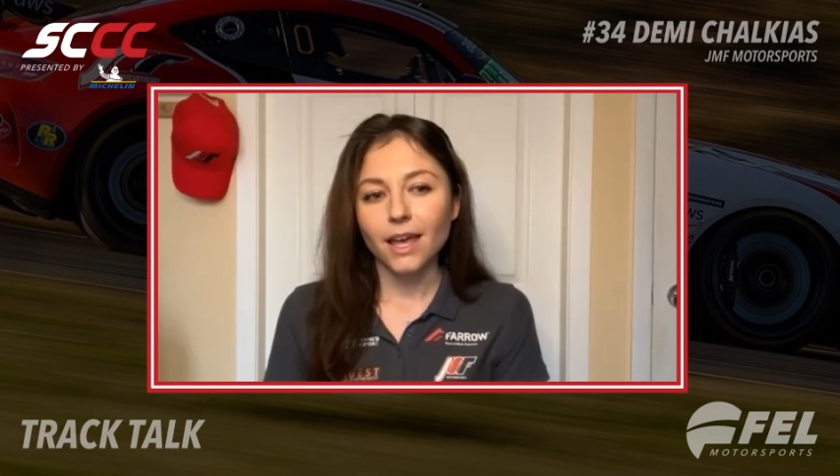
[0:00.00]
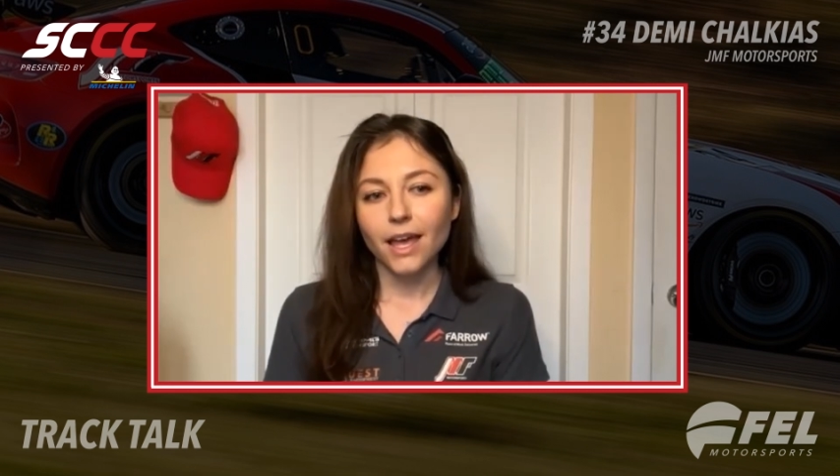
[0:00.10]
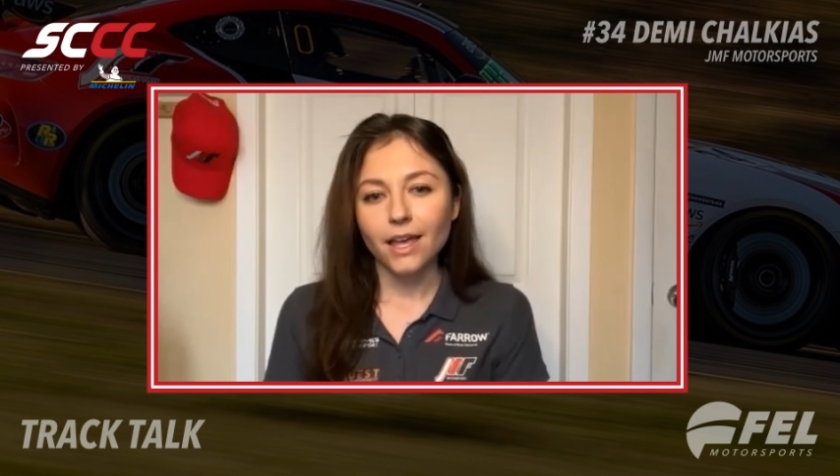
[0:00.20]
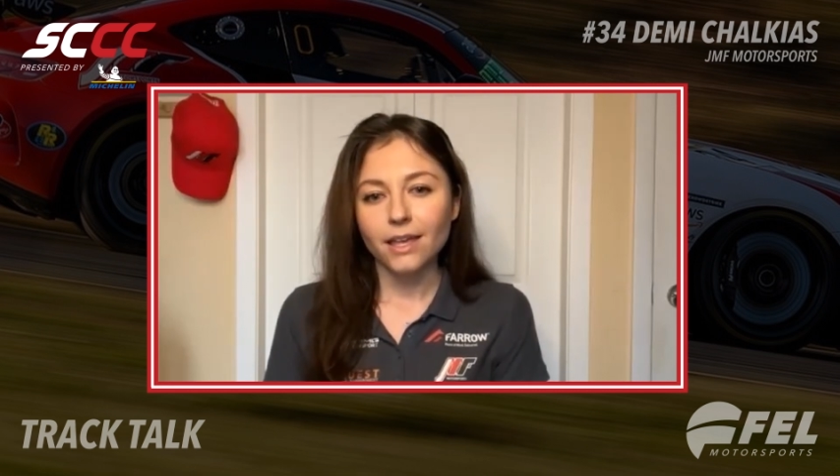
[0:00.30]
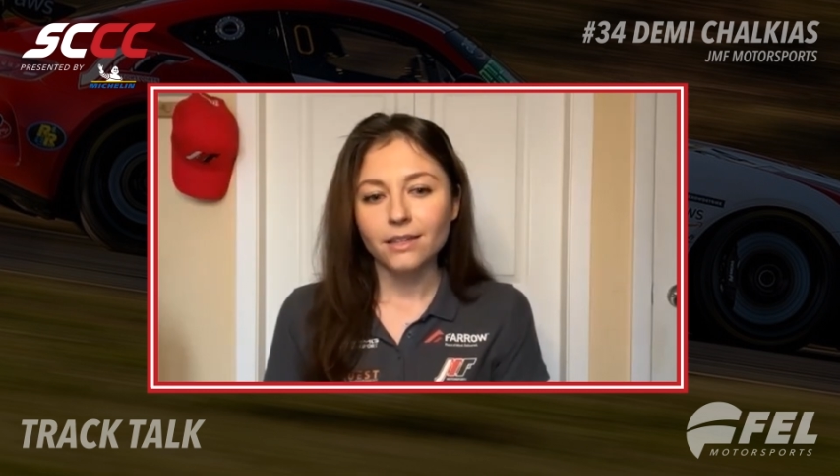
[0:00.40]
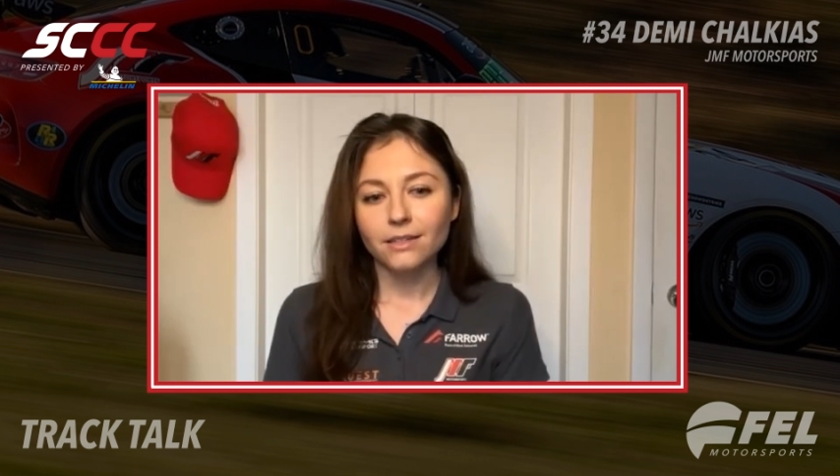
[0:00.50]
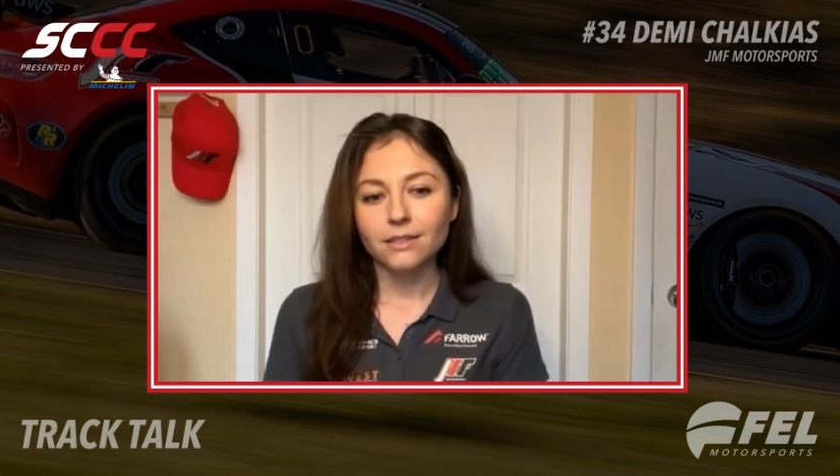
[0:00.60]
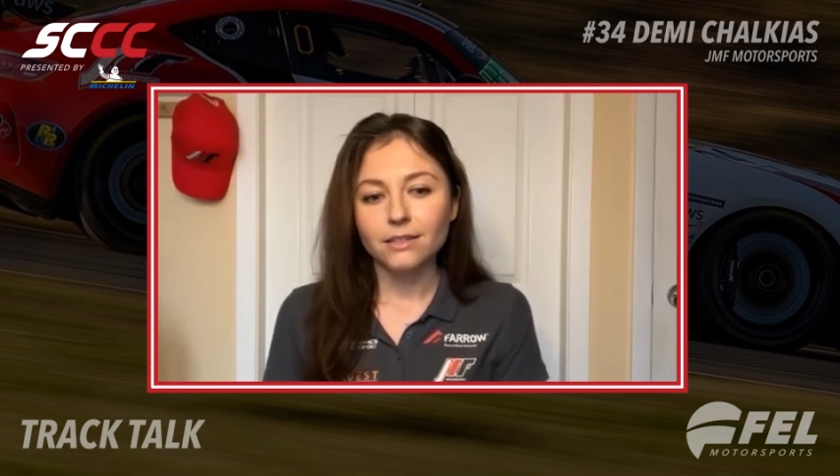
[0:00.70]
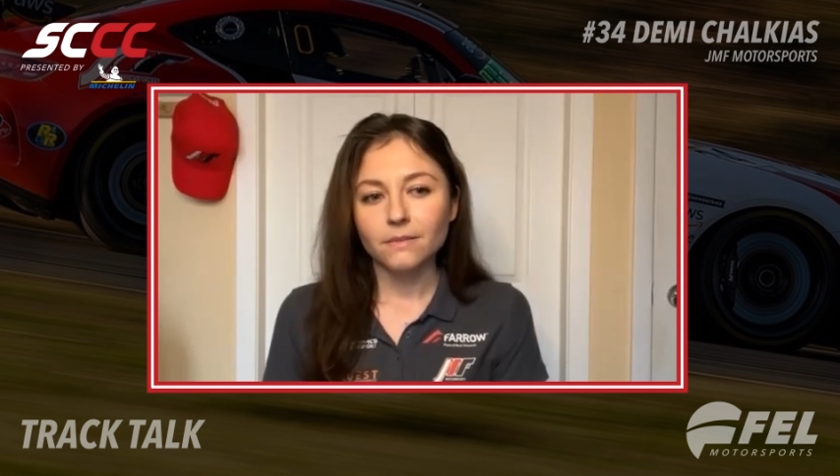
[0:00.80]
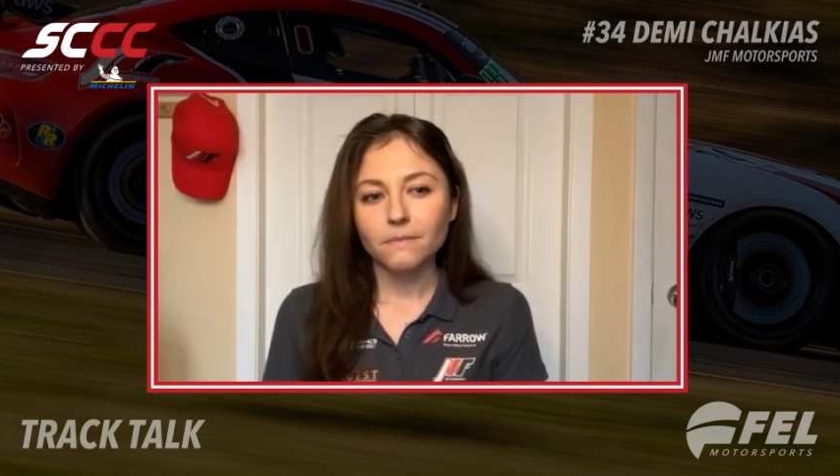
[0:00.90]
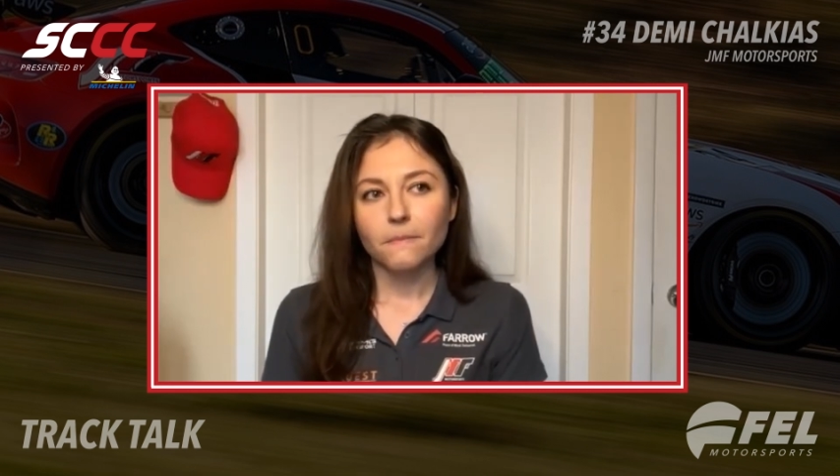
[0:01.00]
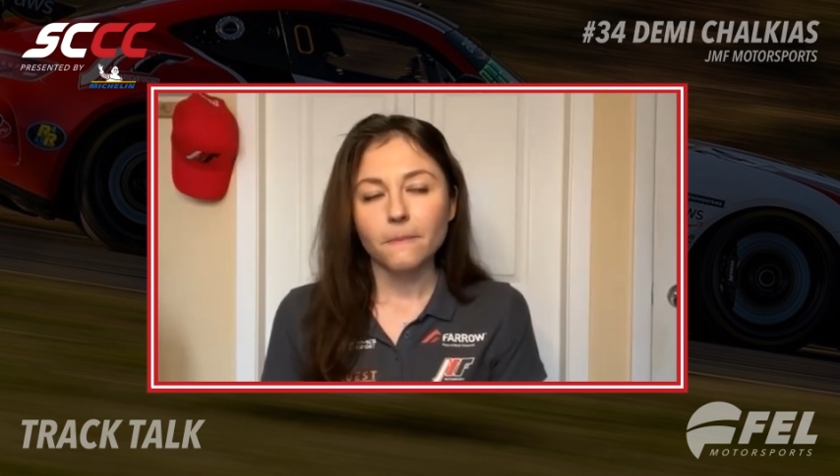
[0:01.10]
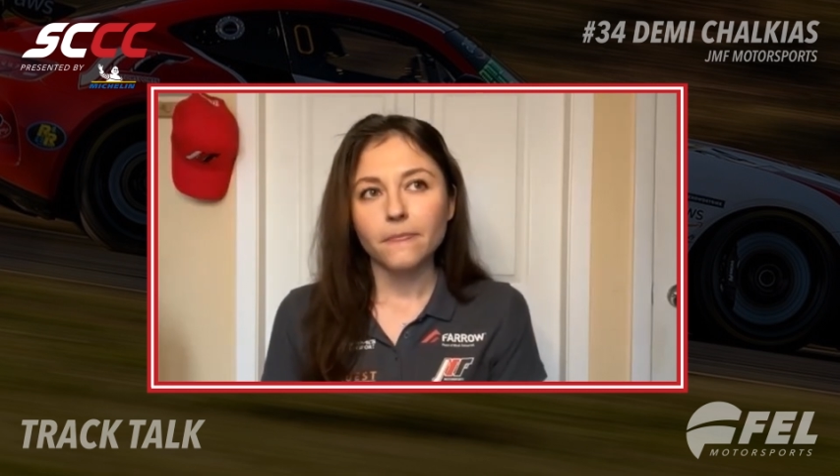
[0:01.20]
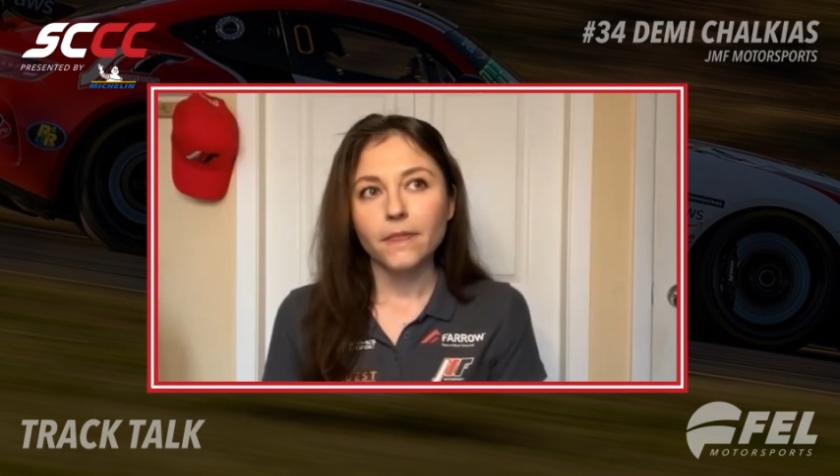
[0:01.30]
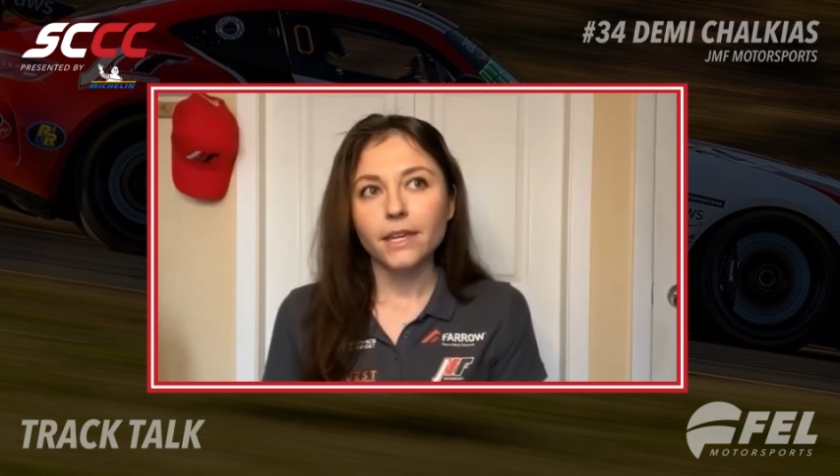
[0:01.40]
and
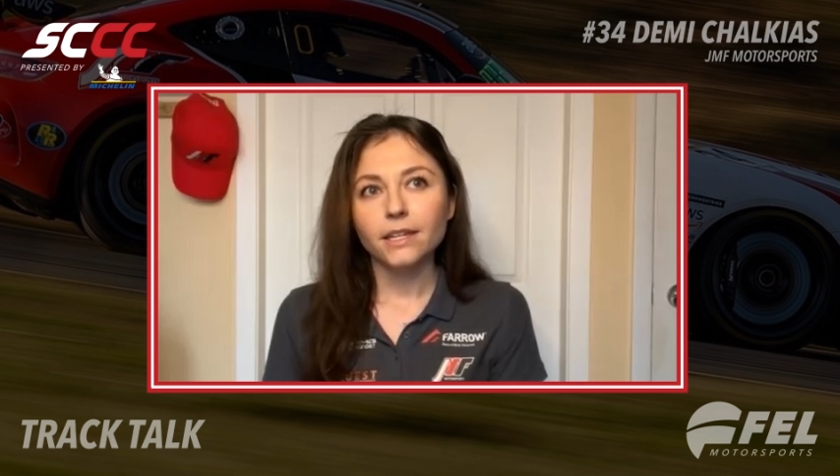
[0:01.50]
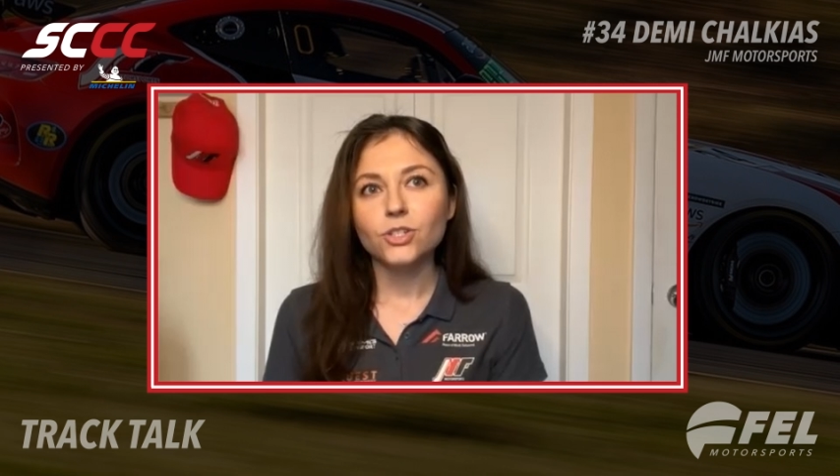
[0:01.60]
they